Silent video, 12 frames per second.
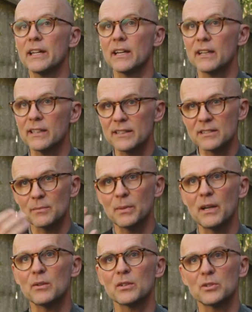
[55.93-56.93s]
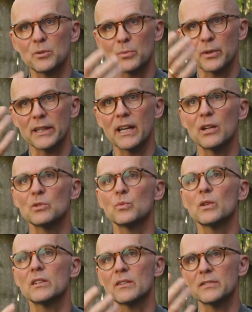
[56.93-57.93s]
AI has the power to bring out
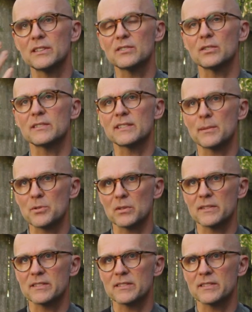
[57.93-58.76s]
one of these conceptual